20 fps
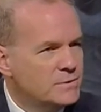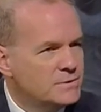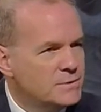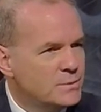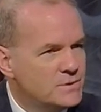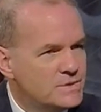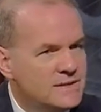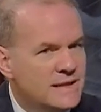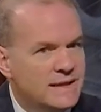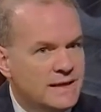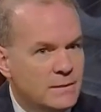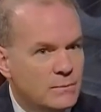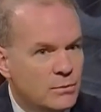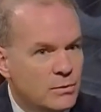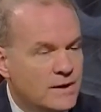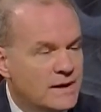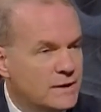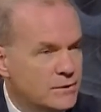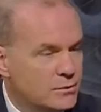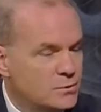So it's not like a
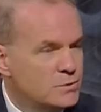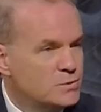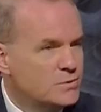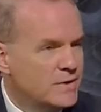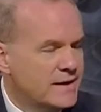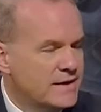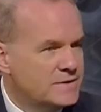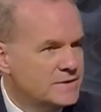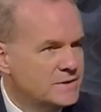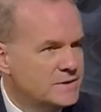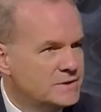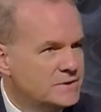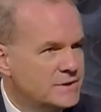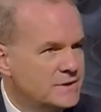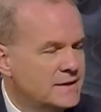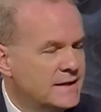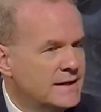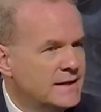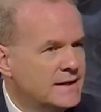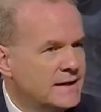brand new transition.
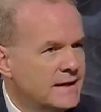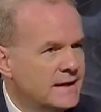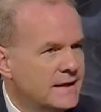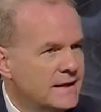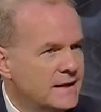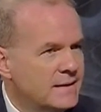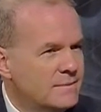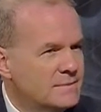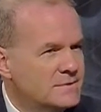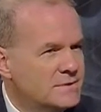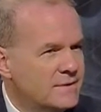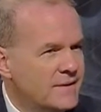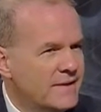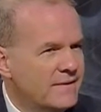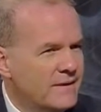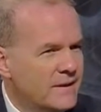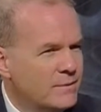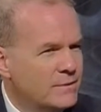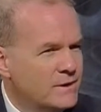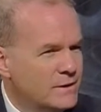So
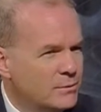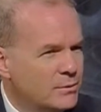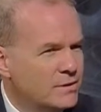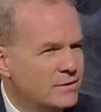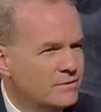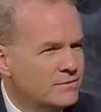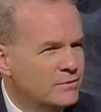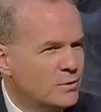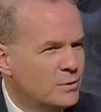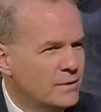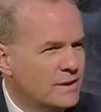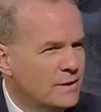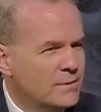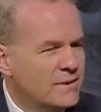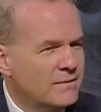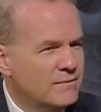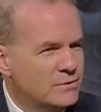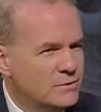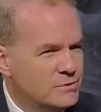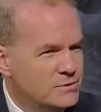that we're looking forward to that. We
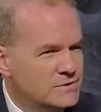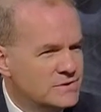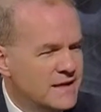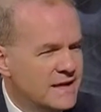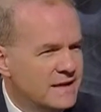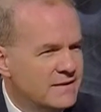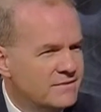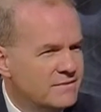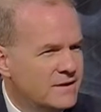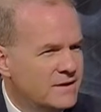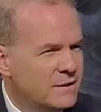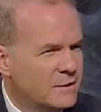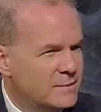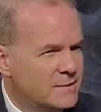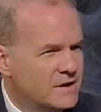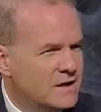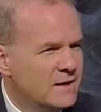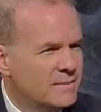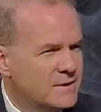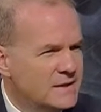have a new staff that'll be
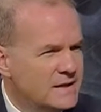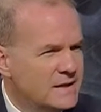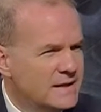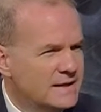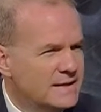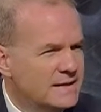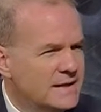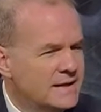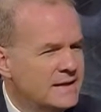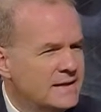coming in.